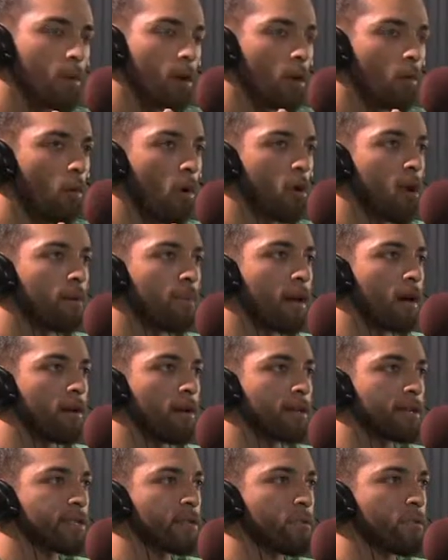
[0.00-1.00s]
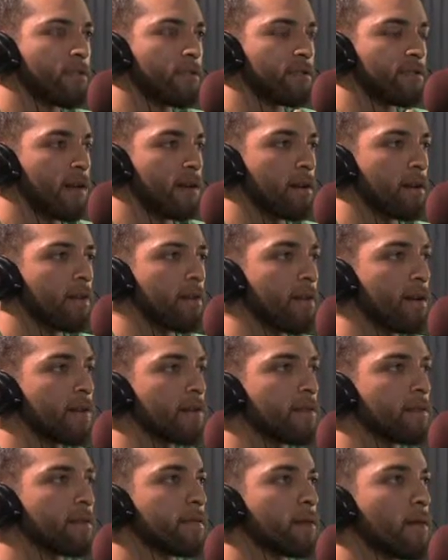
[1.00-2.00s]
Warrior Foundation presented
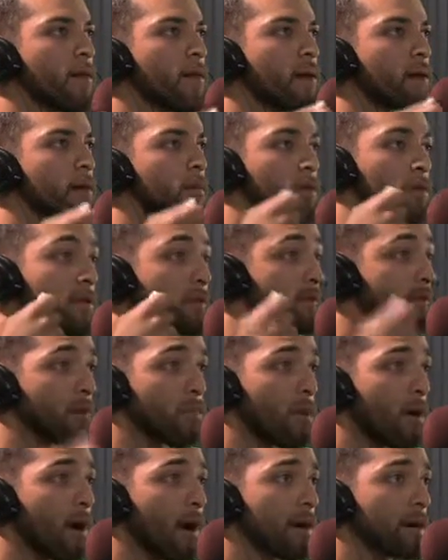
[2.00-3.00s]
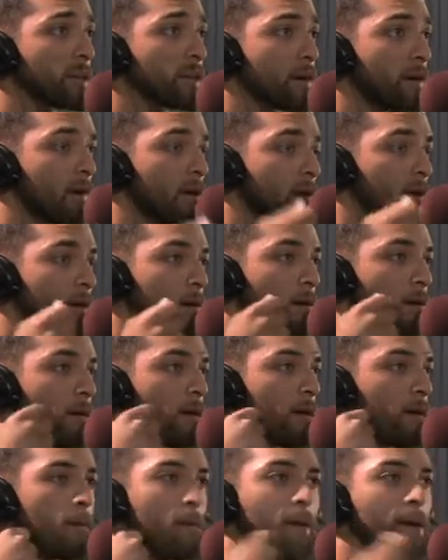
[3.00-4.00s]
us with a surprise, an
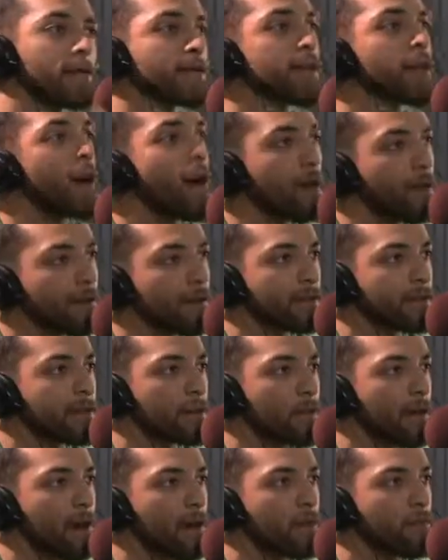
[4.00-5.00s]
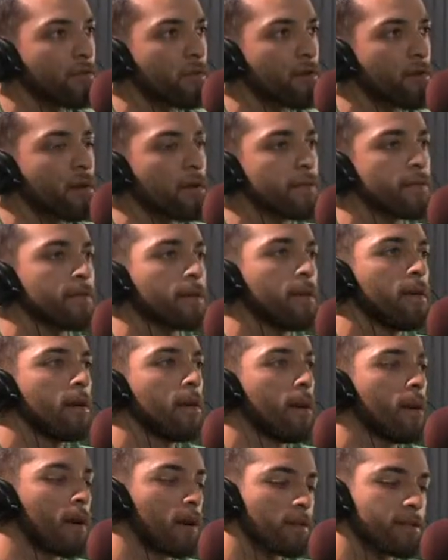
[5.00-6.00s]
amazing holiday surprise for us,
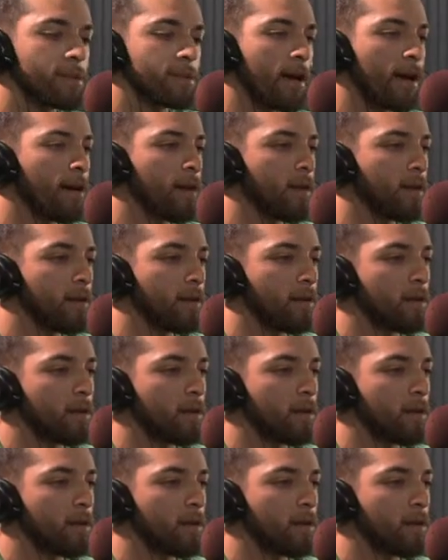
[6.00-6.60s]
saying,